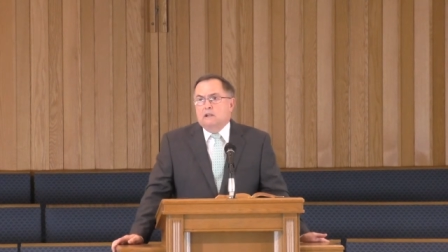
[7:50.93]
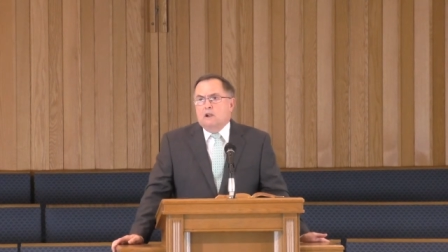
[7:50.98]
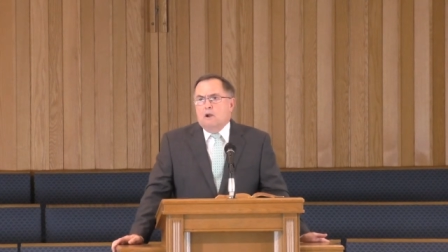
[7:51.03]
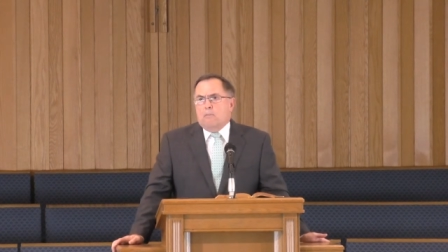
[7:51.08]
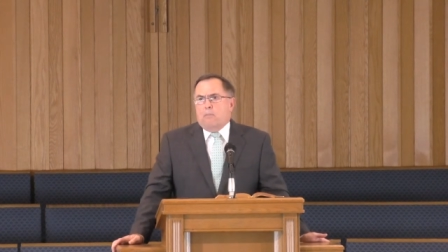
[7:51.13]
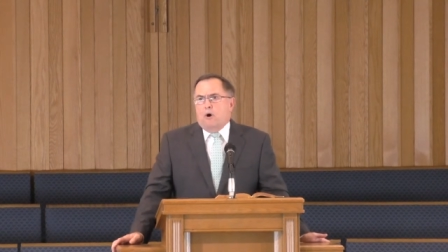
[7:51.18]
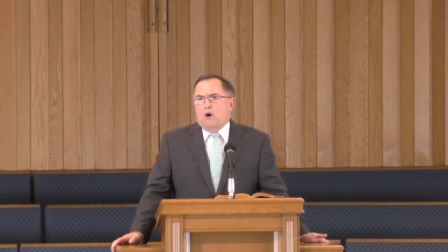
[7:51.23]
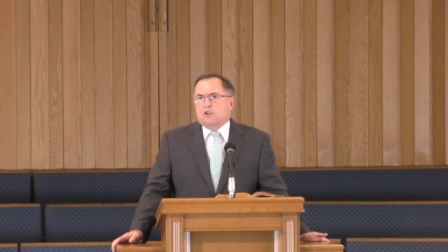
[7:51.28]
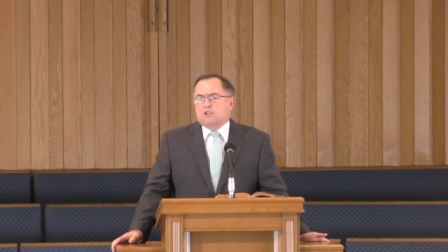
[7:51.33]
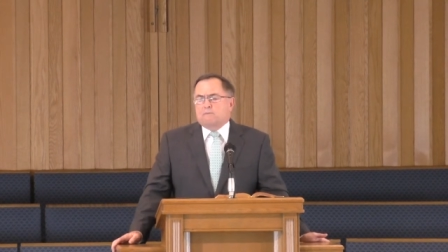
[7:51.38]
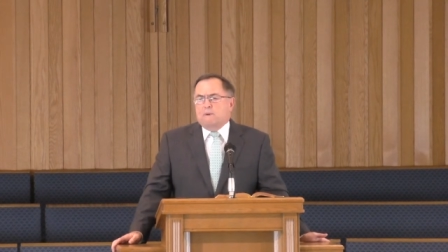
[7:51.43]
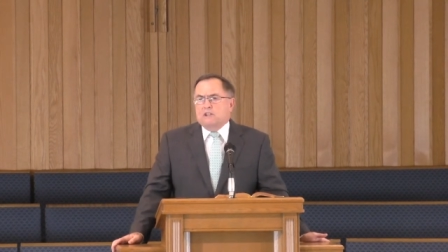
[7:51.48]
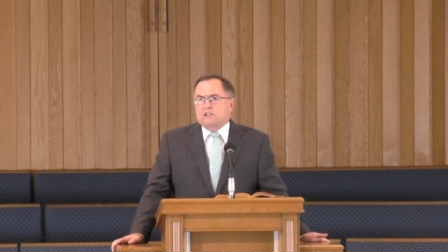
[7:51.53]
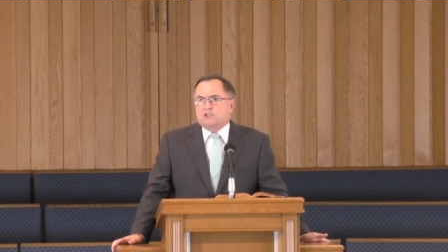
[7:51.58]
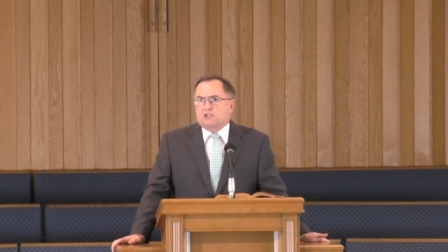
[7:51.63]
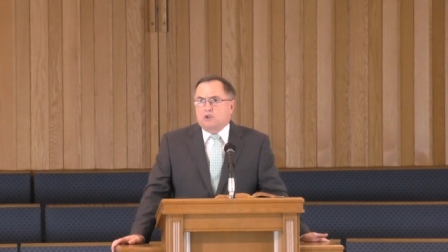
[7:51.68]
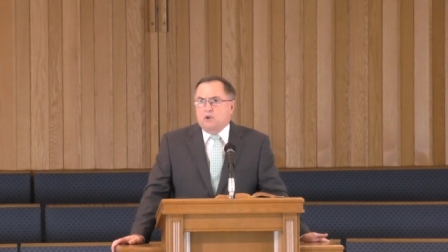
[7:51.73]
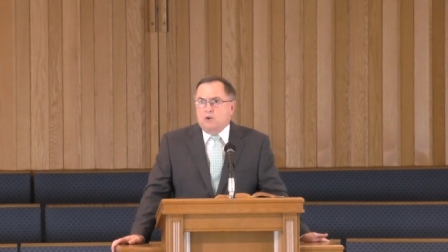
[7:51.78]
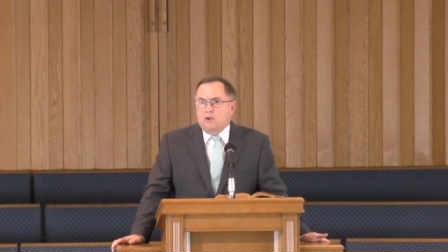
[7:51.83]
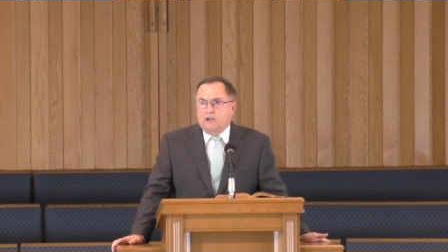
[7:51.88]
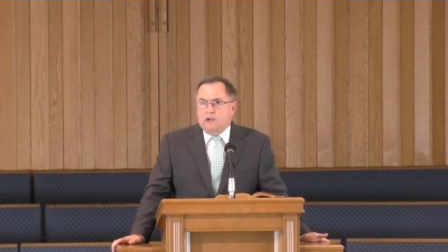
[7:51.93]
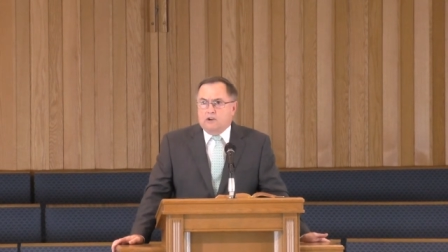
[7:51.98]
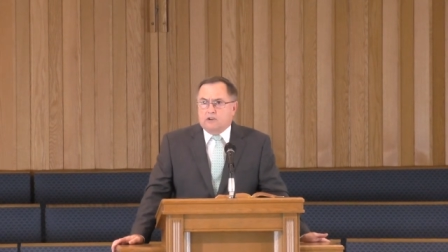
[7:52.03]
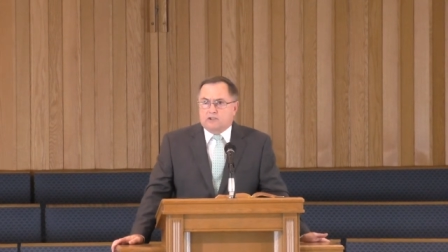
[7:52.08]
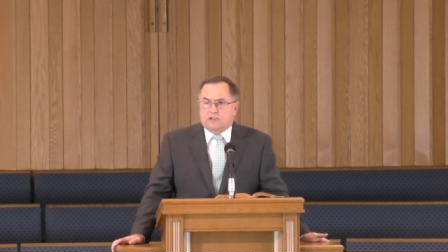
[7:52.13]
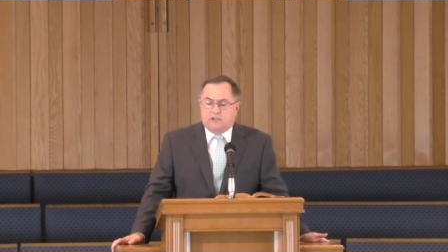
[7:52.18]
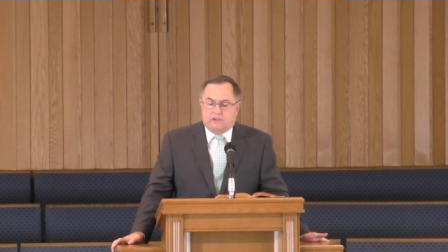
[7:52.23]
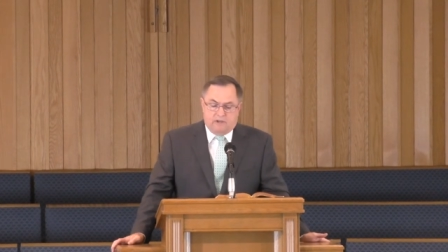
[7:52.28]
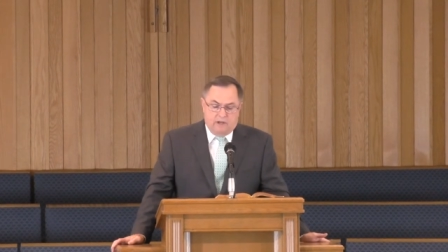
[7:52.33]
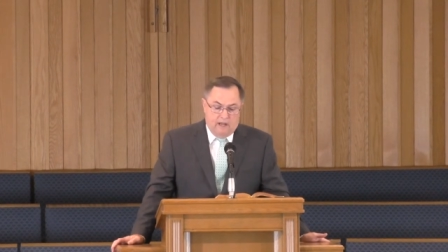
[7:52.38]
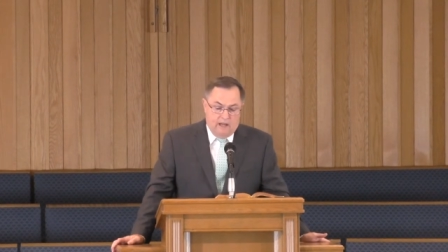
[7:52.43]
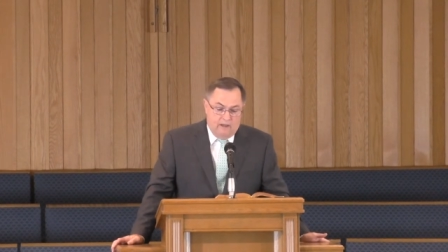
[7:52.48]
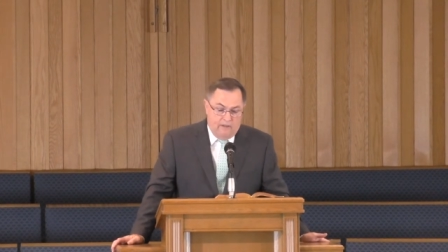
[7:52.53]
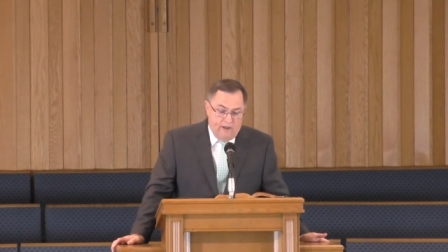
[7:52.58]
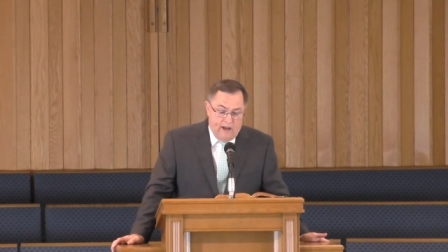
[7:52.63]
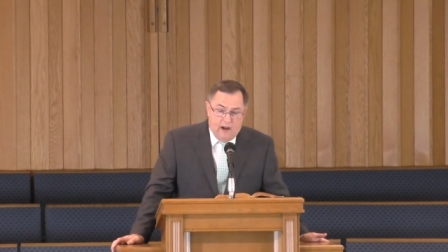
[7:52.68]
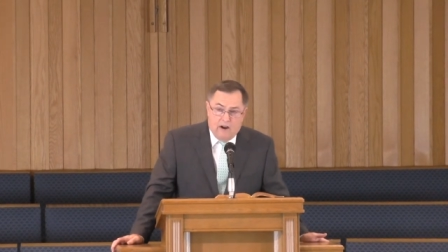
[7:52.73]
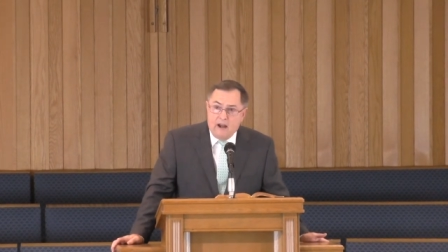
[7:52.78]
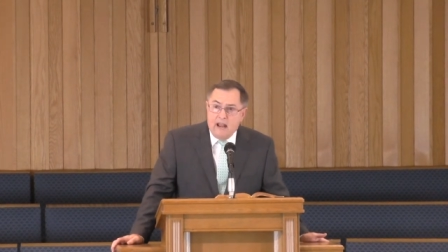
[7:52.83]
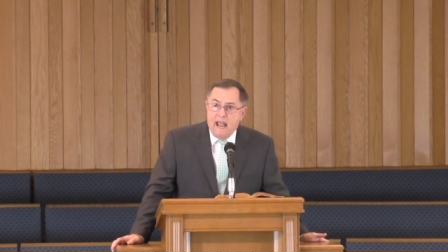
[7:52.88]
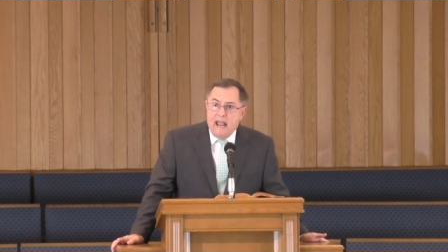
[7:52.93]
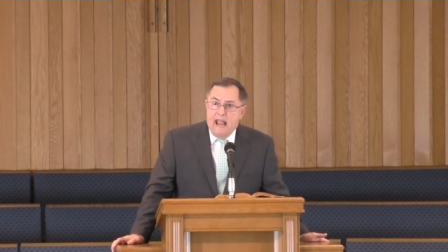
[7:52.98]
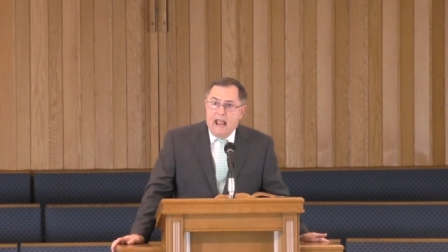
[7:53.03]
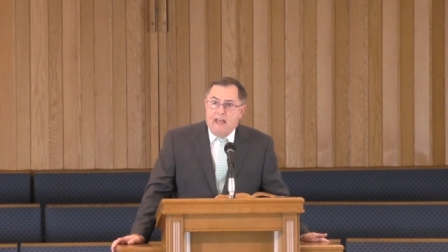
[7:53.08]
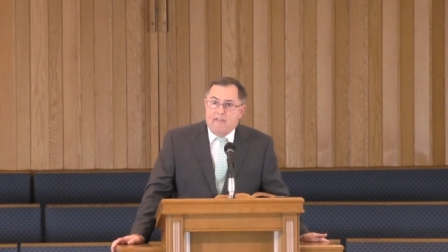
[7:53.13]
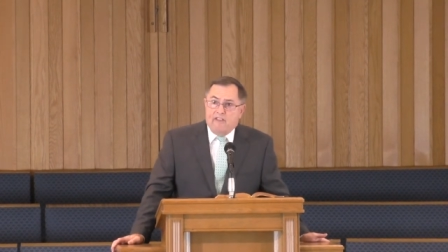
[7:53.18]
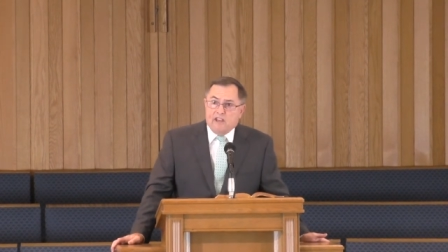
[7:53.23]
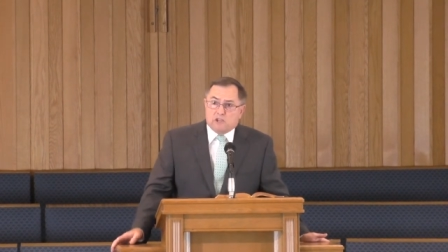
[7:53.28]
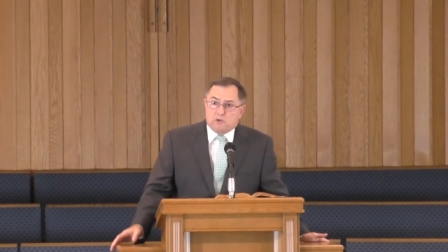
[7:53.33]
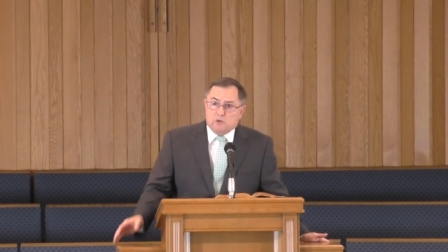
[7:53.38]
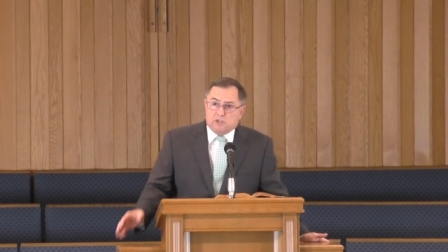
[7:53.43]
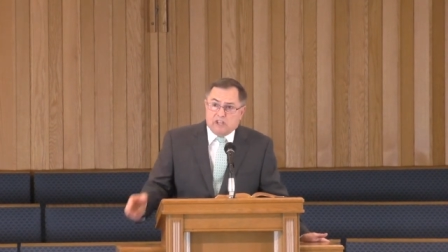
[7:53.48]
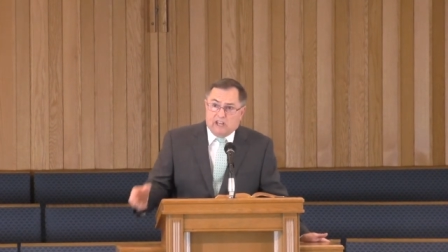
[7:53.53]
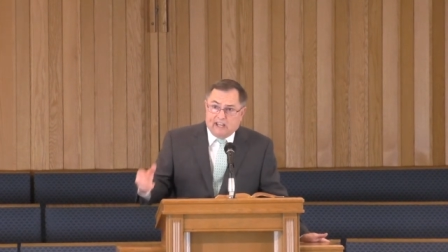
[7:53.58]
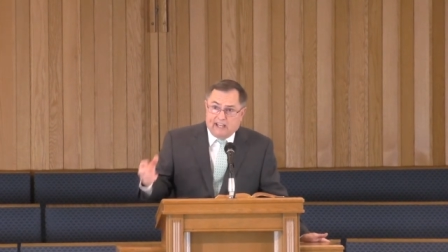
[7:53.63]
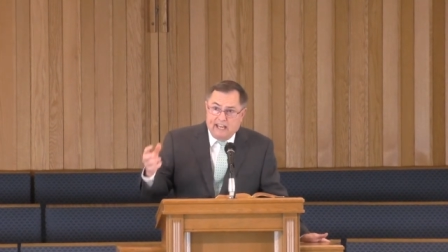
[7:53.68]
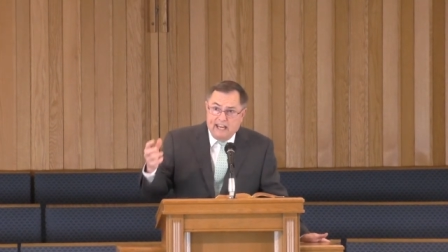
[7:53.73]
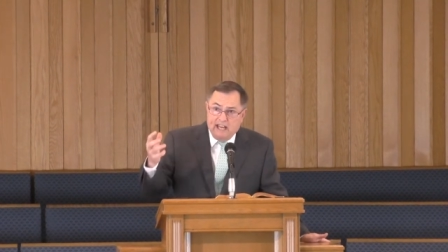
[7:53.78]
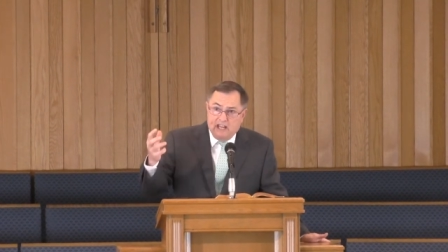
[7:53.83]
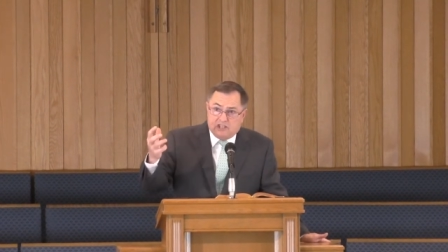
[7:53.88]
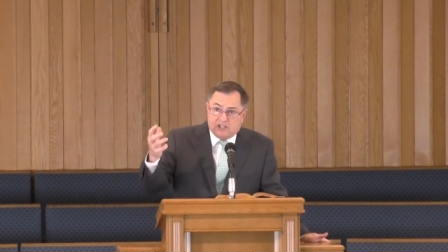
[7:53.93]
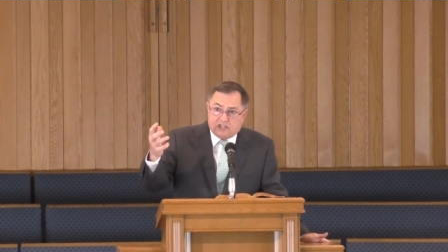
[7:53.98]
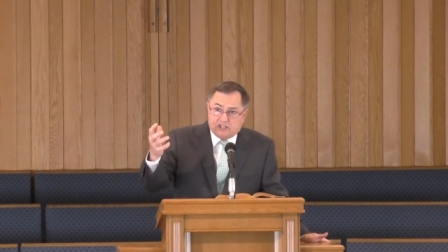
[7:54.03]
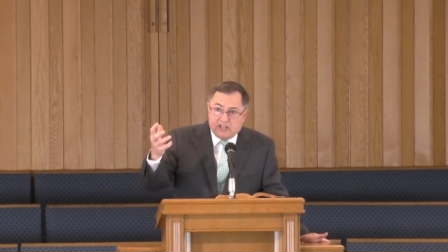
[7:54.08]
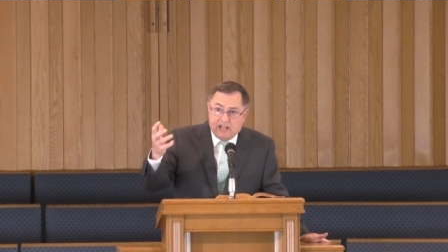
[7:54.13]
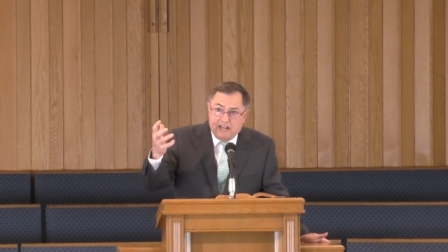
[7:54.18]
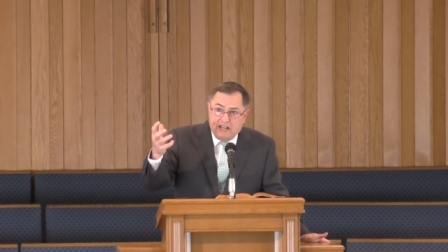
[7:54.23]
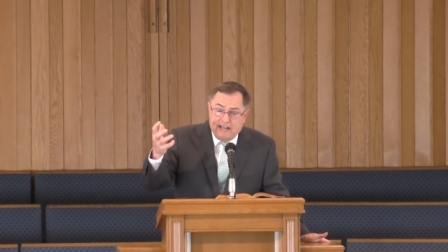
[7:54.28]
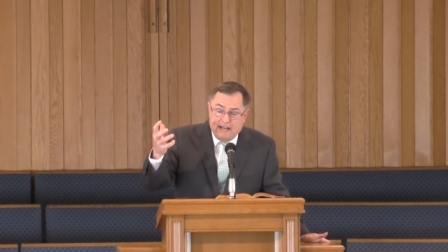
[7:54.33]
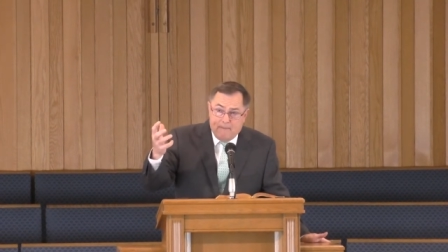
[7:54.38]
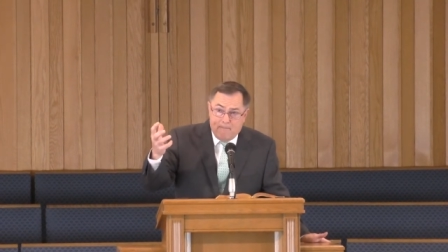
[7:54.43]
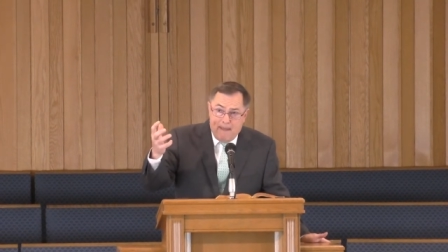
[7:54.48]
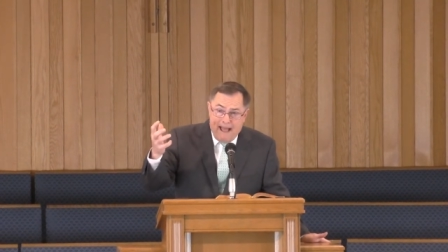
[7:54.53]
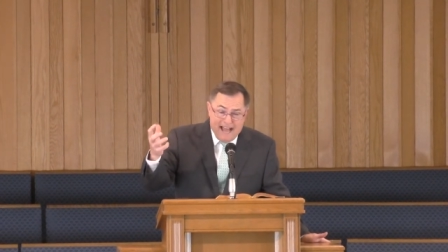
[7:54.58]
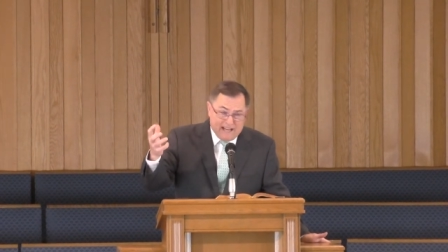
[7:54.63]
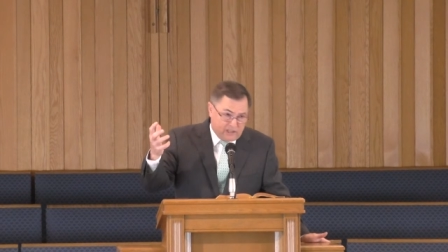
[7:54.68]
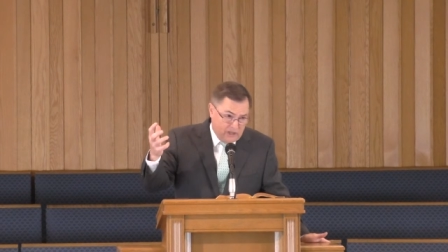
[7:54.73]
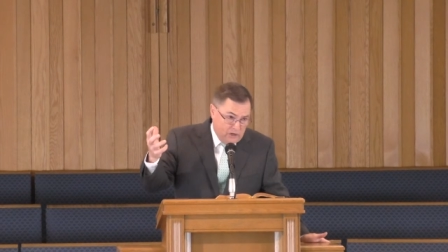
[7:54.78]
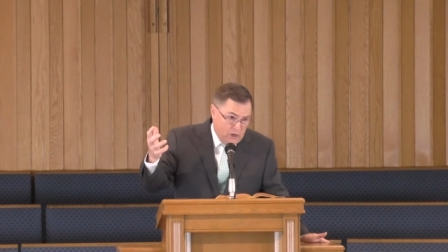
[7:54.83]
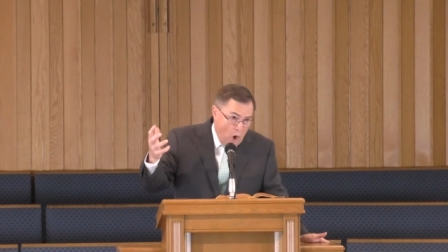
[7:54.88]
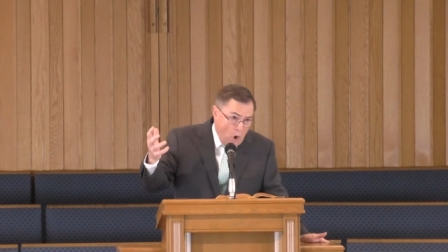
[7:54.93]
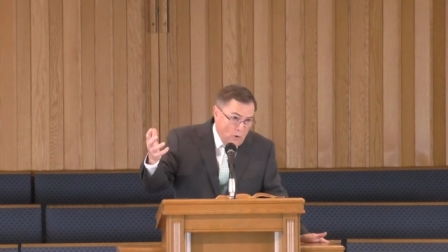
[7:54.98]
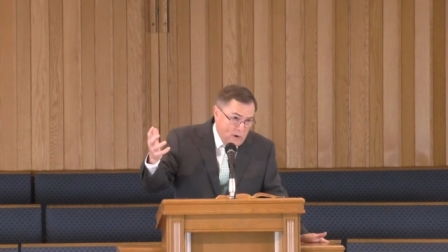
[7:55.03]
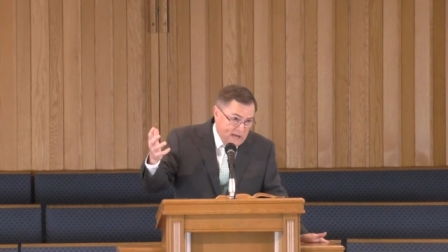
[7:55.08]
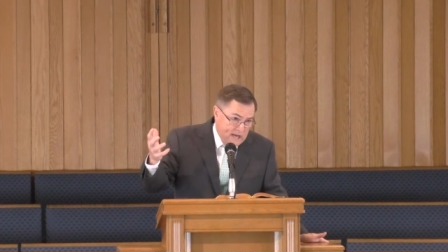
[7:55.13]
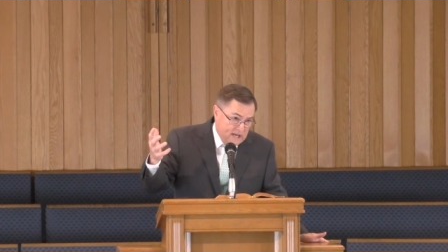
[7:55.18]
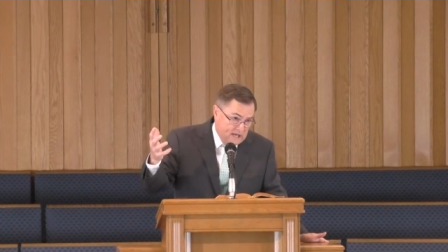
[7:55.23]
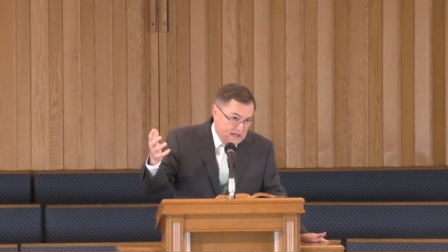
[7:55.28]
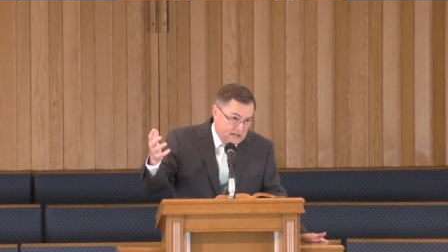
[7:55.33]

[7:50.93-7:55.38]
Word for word: Paul spends two years uh, there, and this was the key city in Macedonia.